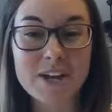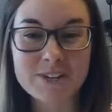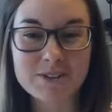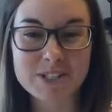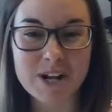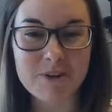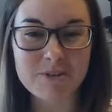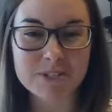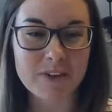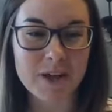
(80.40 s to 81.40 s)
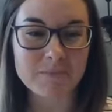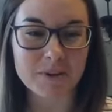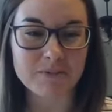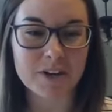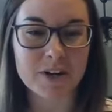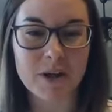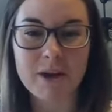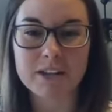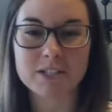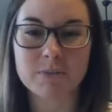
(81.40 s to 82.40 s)
Not a huge Star Wars fan, but I figured I
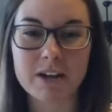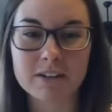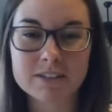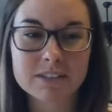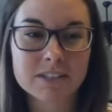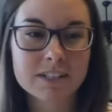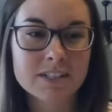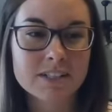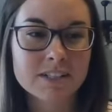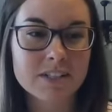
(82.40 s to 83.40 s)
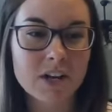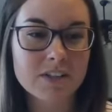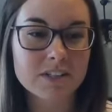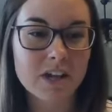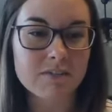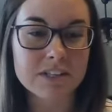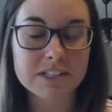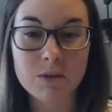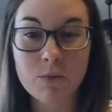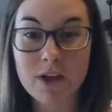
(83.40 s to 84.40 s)
might as well start this off
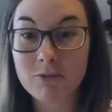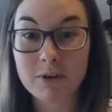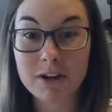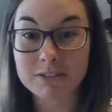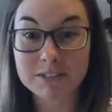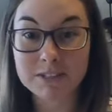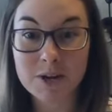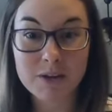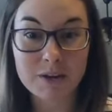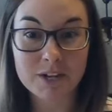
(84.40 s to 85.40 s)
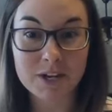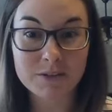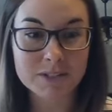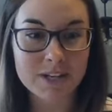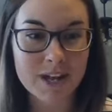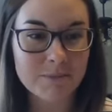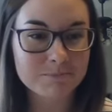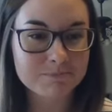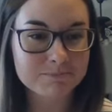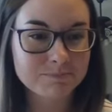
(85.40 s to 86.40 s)
the same way everyone else has started their videos
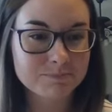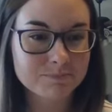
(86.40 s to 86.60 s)
today.